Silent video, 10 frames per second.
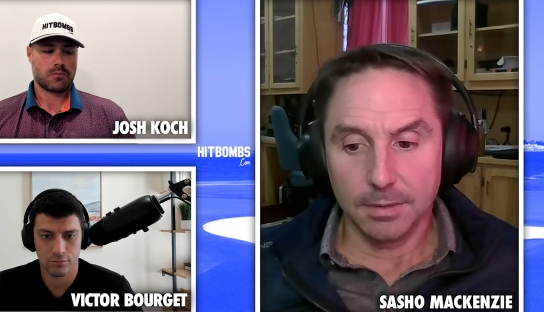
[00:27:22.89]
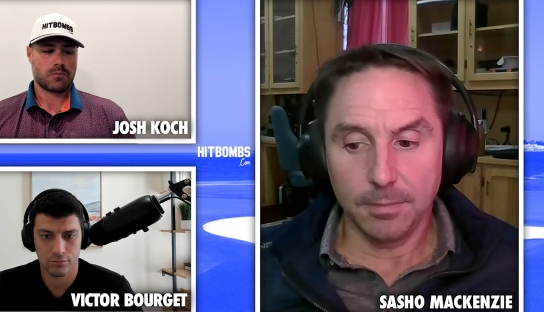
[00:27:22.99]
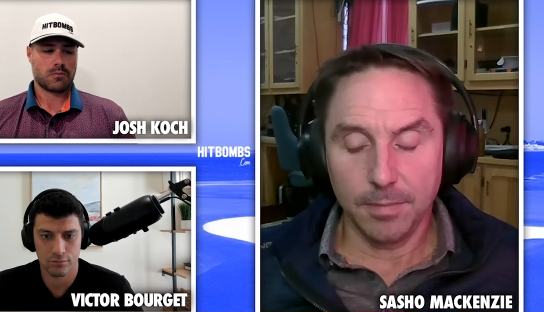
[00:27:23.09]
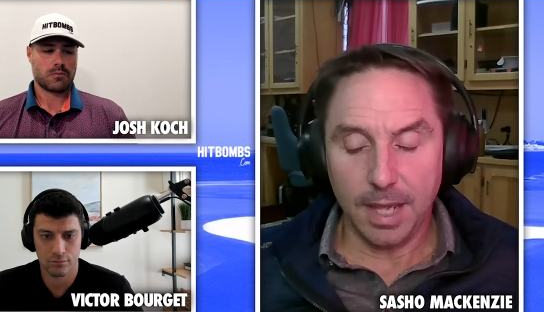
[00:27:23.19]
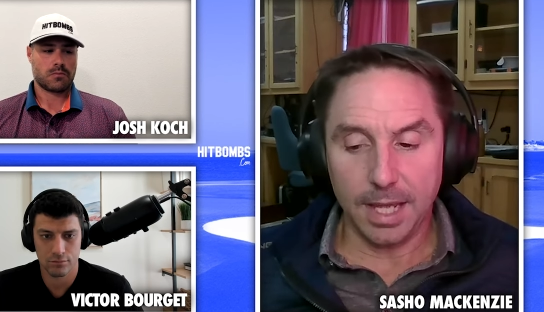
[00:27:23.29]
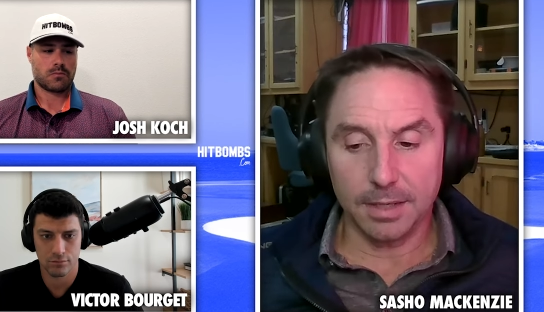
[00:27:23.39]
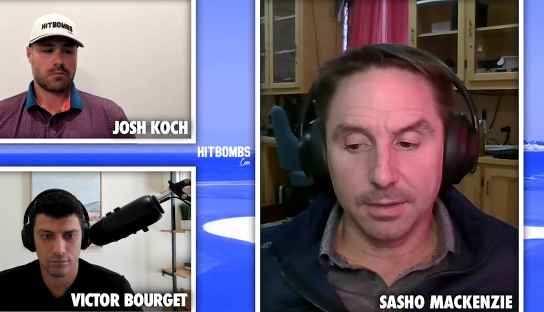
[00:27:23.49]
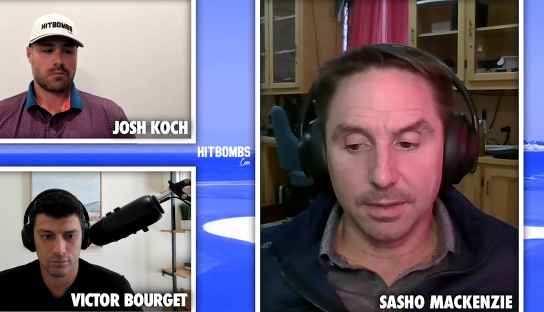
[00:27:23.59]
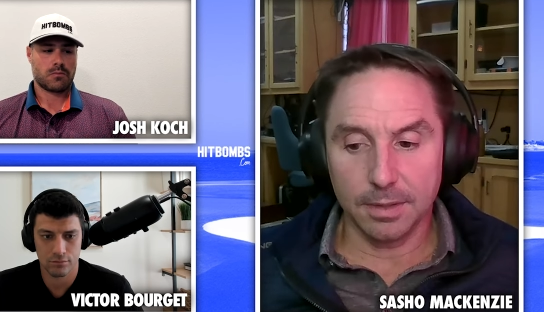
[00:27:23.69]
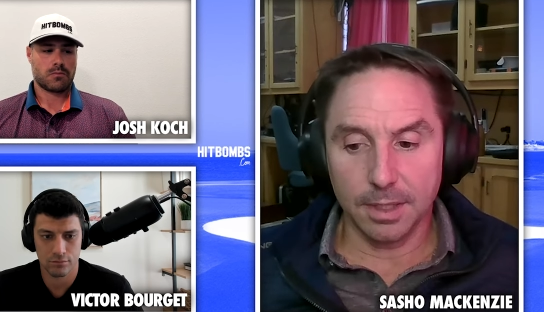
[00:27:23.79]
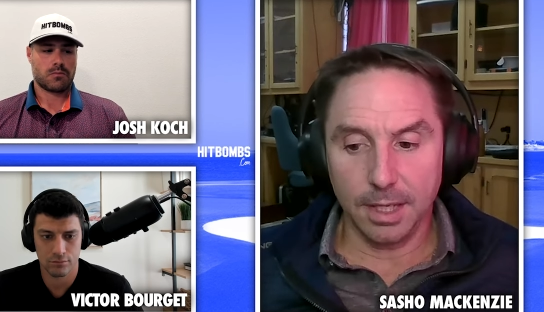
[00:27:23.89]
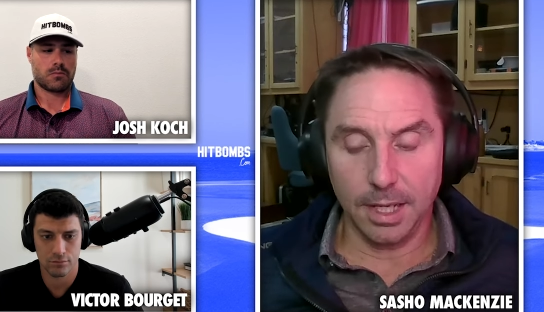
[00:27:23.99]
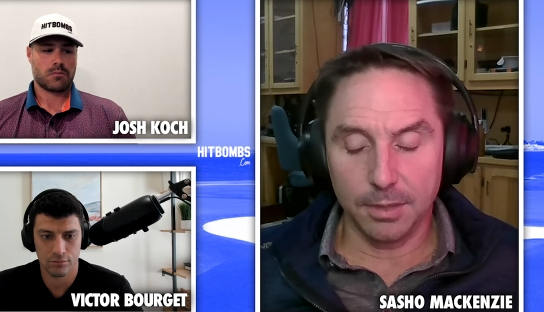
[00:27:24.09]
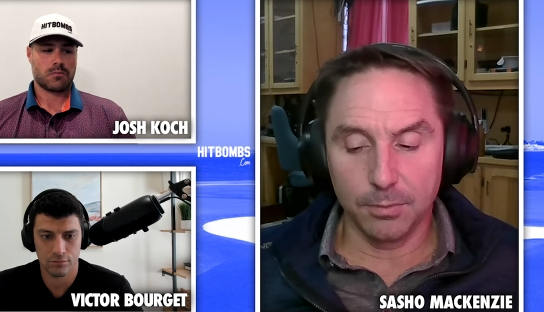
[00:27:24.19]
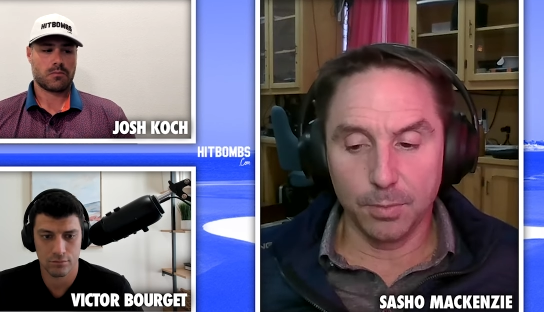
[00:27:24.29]
Speaker 1: Matt
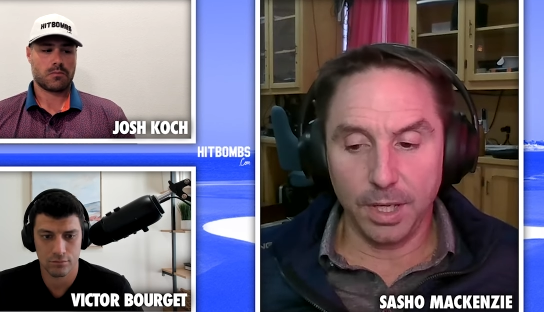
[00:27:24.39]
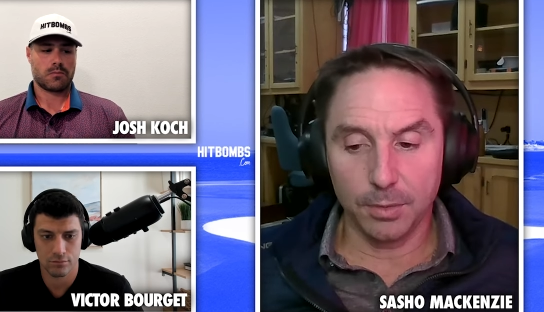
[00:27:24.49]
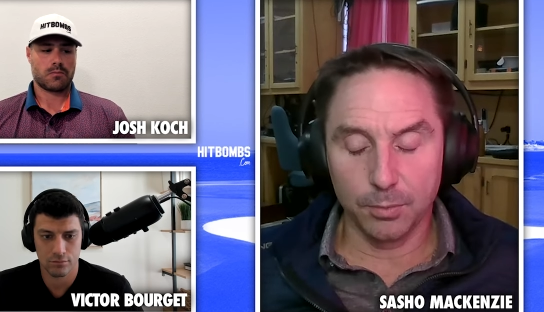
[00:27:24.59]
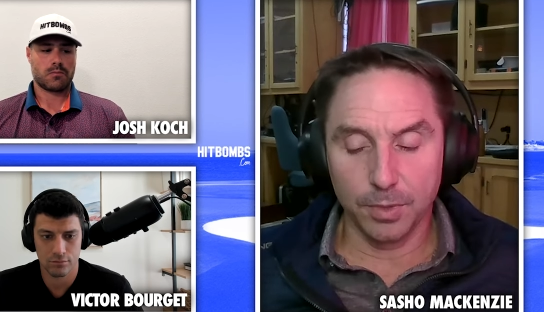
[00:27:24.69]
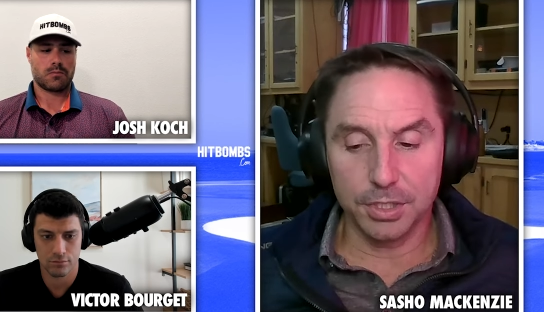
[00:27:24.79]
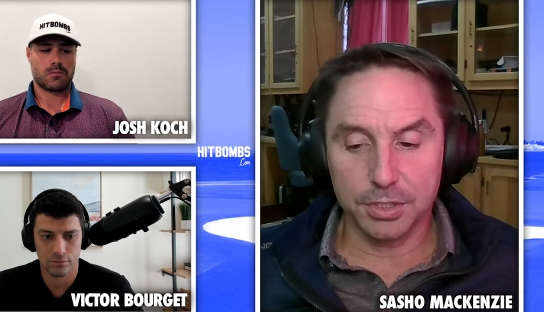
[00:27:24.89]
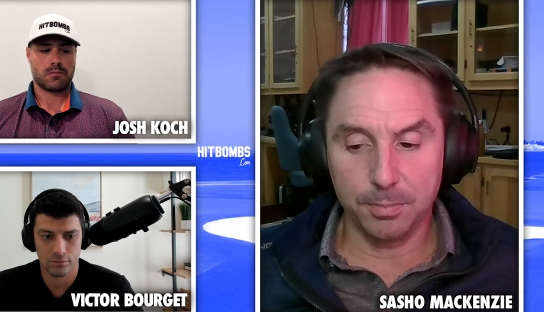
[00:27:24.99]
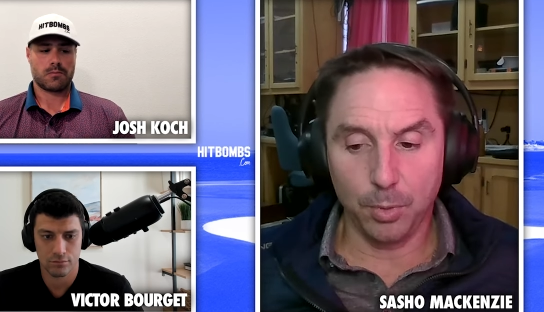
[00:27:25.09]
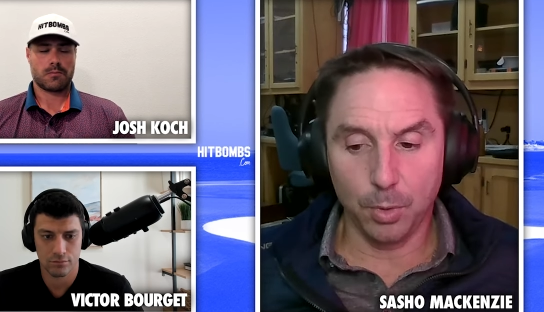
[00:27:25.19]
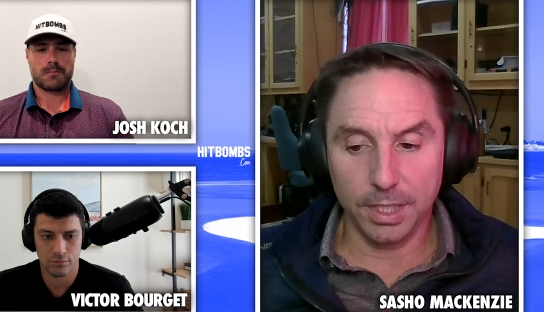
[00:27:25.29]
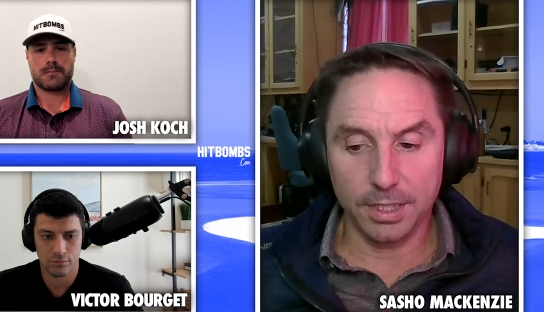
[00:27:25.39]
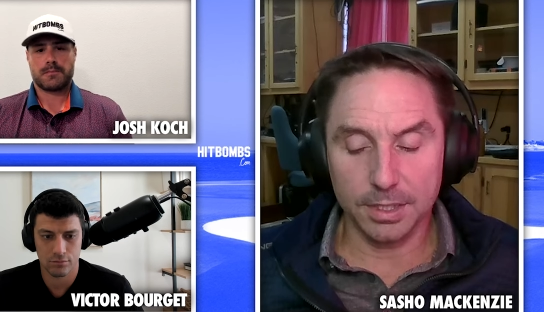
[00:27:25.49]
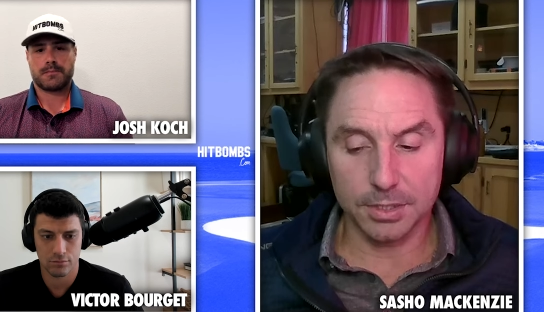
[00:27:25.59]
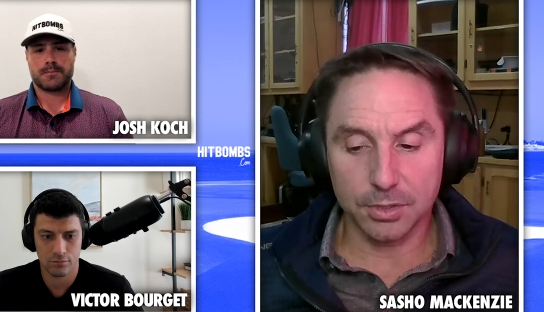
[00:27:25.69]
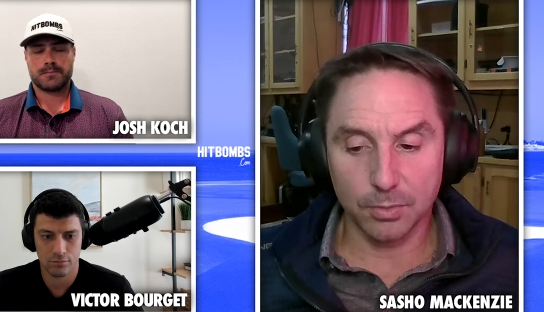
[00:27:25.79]
had had reached a point in
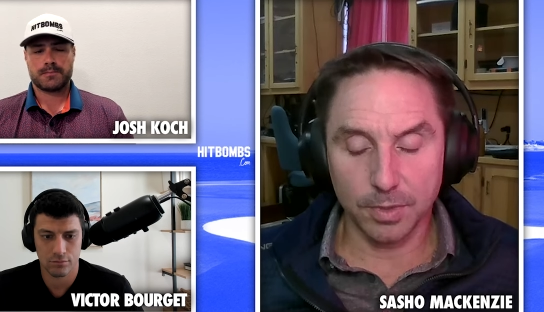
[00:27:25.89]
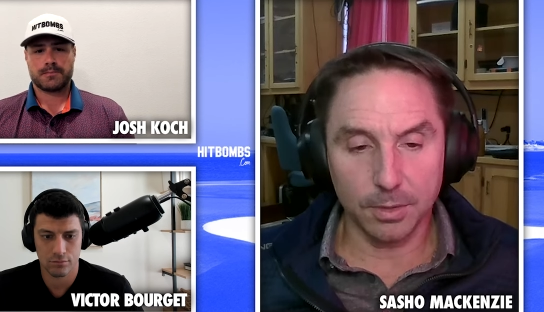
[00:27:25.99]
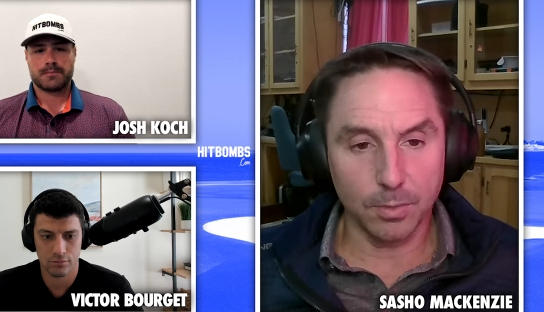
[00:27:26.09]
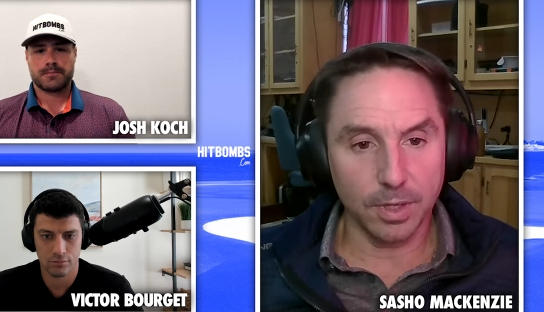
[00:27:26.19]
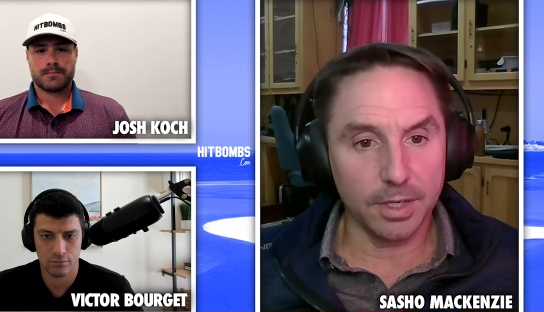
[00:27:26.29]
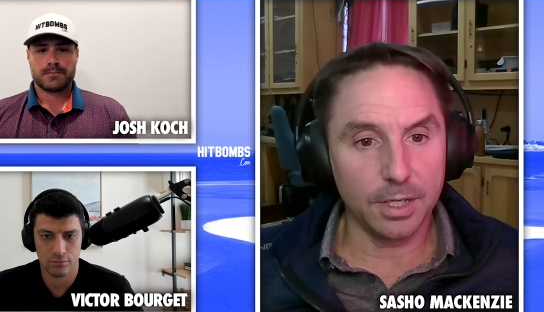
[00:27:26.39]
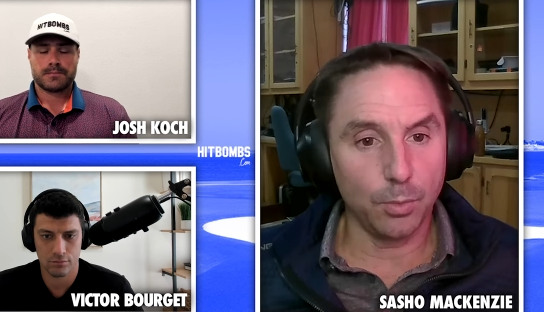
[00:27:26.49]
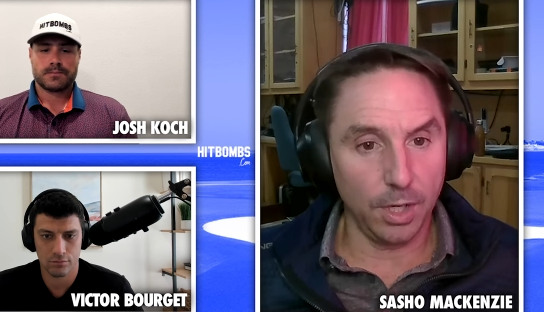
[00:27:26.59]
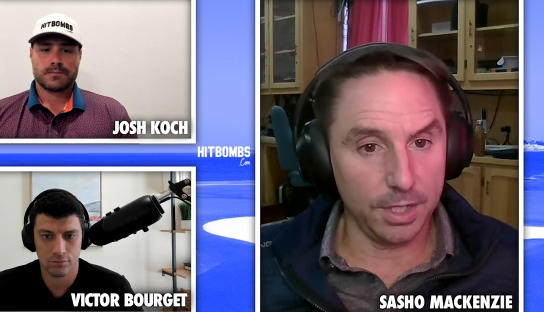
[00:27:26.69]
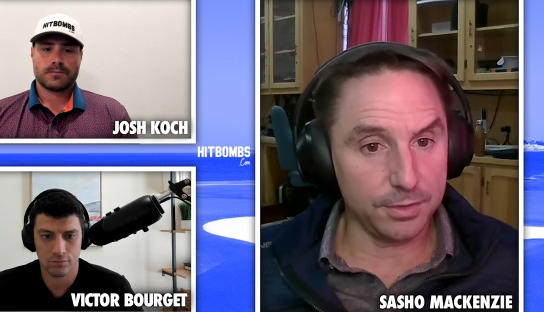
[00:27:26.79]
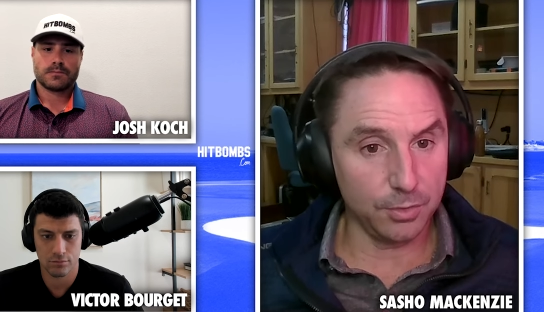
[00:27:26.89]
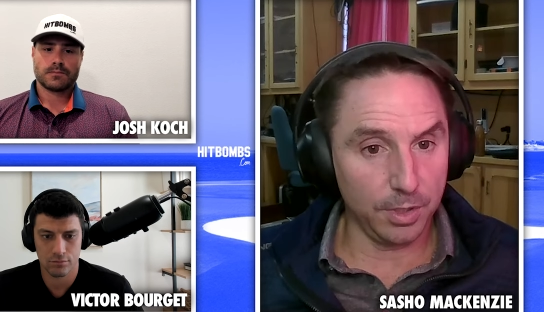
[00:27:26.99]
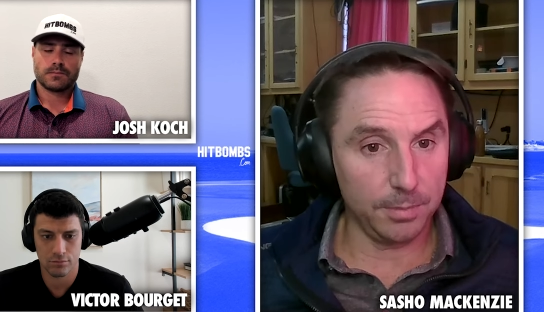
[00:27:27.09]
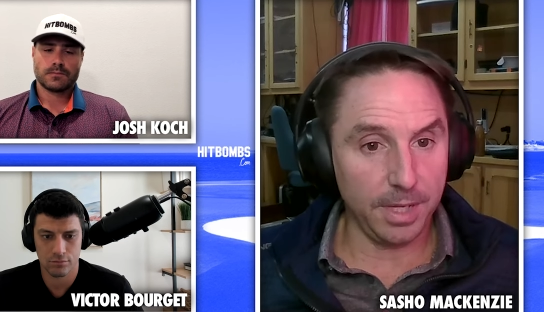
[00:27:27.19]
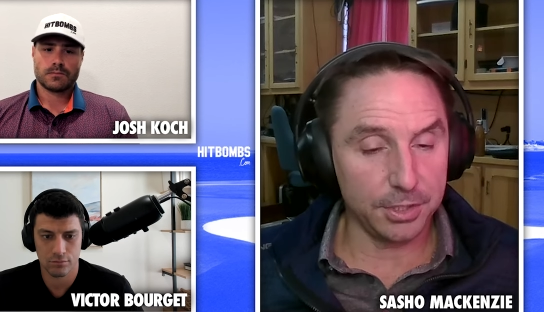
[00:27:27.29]
his career where he wanted to
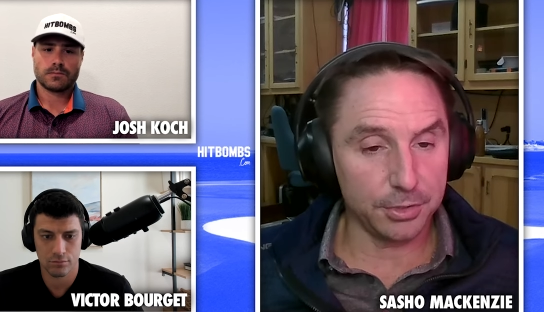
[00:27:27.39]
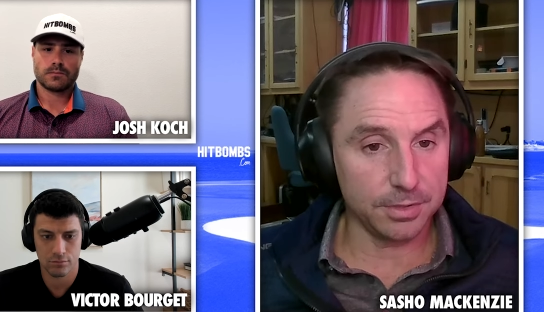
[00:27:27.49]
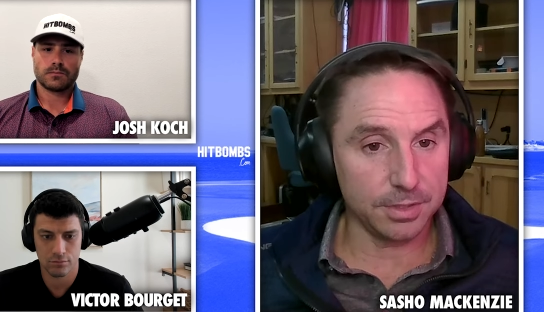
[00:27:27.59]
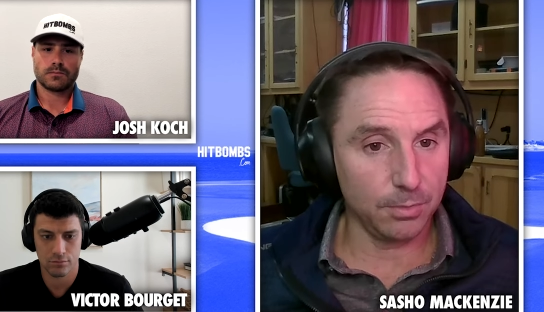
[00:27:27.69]
win majors,